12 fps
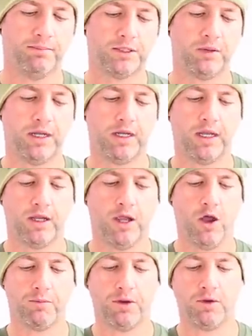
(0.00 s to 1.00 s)
between the
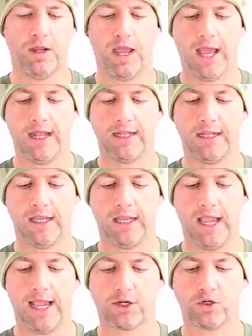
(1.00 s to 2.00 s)
hop unit and
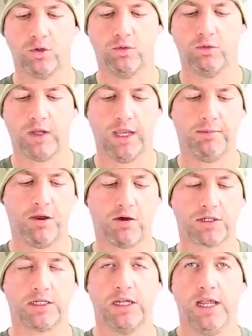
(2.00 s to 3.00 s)
the actual
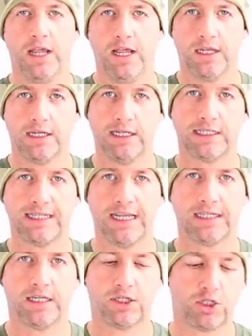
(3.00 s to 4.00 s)
gearbox, a little
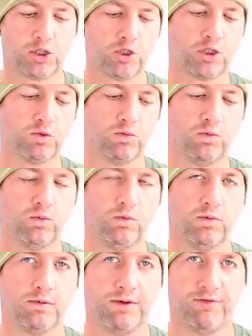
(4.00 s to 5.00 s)
sensor
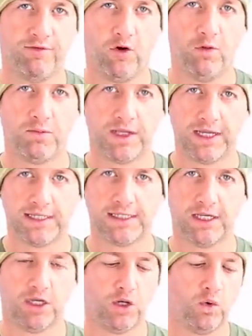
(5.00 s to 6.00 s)
to inform the
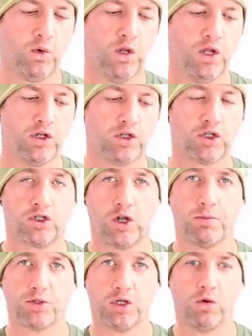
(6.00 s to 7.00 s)
ECU to
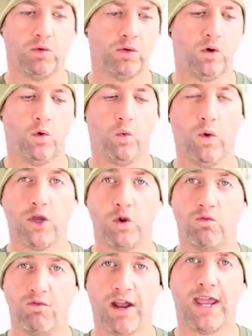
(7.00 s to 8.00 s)
stop shooting when
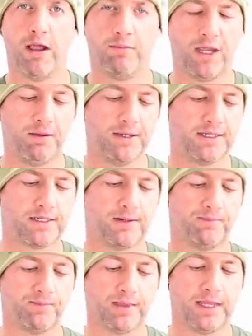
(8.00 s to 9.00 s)
you run out of BBs.
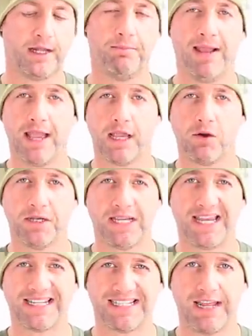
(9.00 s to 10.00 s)
Now the mag only
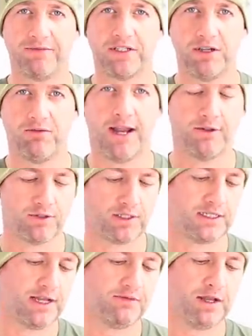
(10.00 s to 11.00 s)
takes 70 rounds,
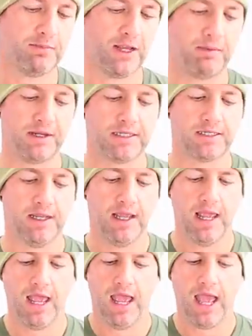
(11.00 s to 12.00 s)
70 BBs,
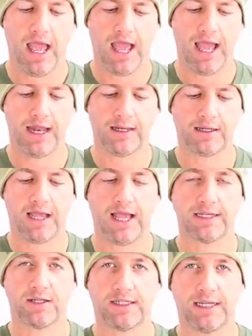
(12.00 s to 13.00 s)
and
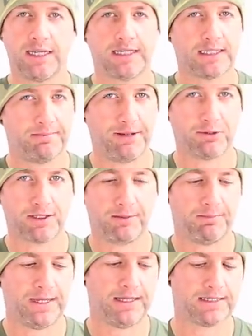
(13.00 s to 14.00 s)
as I said, this is a
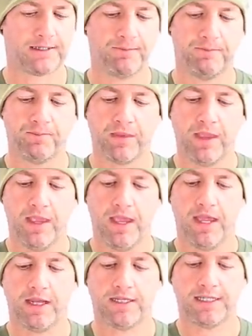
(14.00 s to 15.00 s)
milsim piece.
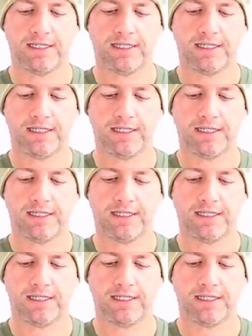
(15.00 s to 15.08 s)
It